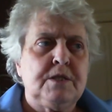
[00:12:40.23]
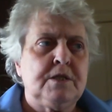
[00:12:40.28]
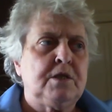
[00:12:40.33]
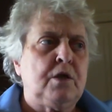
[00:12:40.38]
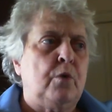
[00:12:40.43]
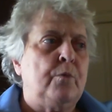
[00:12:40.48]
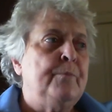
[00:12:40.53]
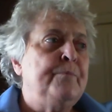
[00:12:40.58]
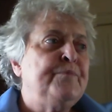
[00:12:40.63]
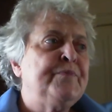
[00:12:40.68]

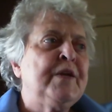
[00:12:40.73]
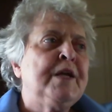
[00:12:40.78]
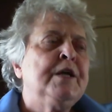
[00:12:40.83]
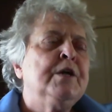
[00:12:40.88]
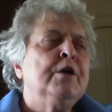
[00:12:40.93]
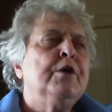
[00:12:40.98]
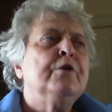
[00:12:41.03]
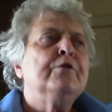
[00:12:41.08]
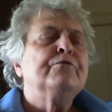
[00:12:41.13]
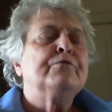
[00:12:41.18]
So
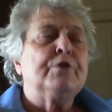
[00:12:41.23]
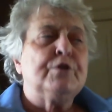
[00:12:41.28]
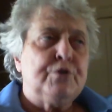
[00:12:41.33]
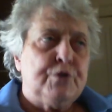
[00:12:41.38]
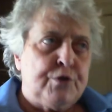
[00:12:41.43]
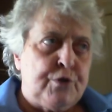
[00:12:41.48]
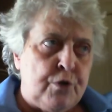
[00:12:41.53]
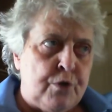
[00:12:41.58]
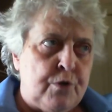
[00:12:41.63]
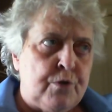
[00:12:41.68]
the
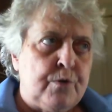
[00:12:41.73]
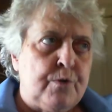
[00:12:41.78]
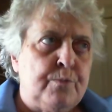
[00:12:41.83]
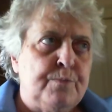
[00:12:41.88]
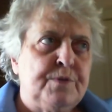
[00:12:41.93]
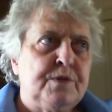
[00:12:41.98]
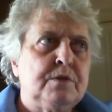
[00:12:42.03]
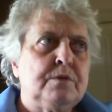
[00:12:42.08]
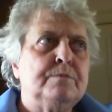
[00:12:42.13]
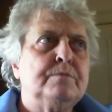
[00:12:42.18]

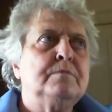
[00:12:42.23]
Serbs